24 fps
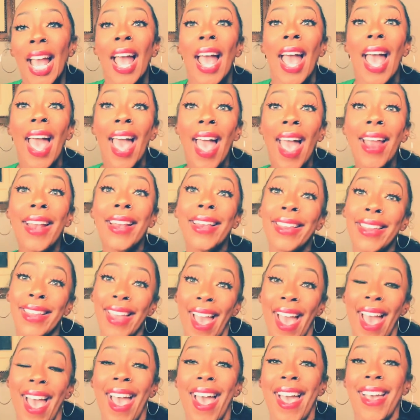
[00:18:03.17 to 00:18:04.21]
And
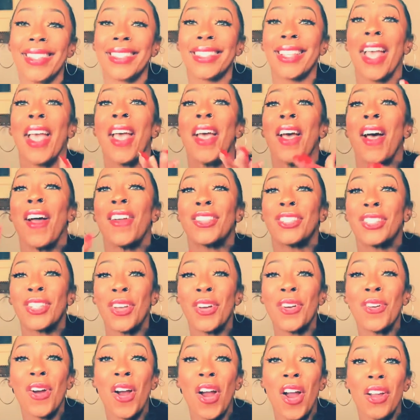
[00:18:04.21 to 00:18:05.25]
yes,
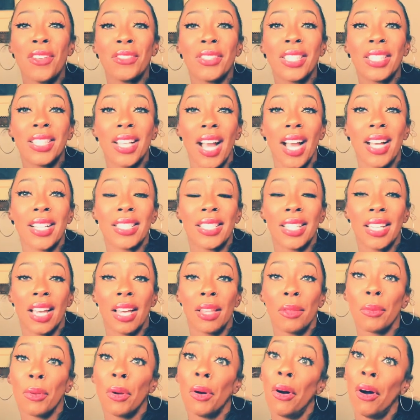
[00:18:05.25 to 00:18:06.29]
2 earth signs
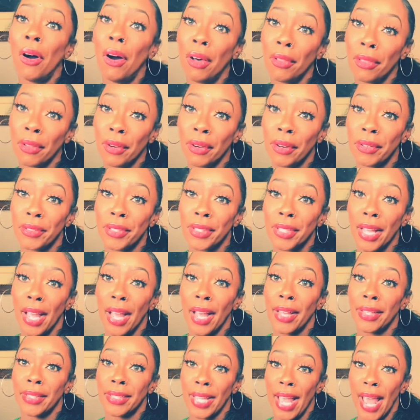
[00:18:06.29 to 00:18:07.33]
together. Well, all the earth
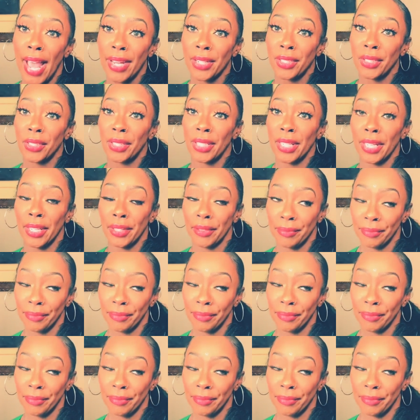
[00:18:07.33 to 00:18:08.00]
signs, actually.